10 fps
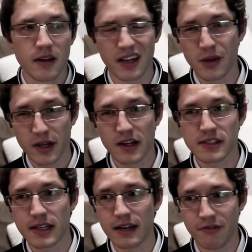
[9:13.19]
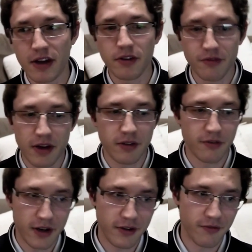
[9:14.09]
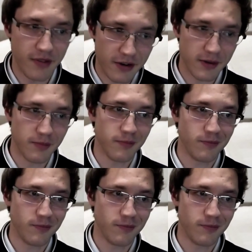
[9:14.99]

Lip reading: And I would answer that very, very, very, very